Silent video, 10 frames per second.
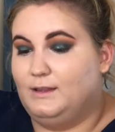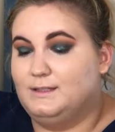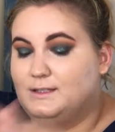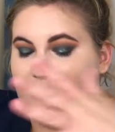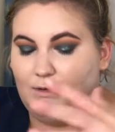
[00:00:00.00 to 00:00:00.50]

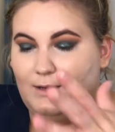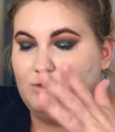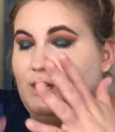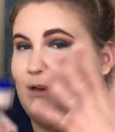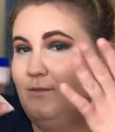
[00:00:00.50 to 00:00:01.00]
this is what I'm
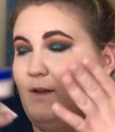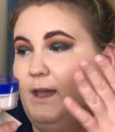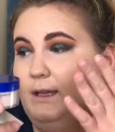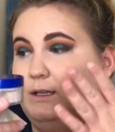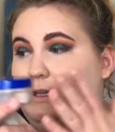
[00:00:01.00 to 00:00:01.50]
trying to
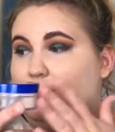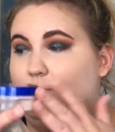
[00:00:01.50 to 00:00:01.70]
find the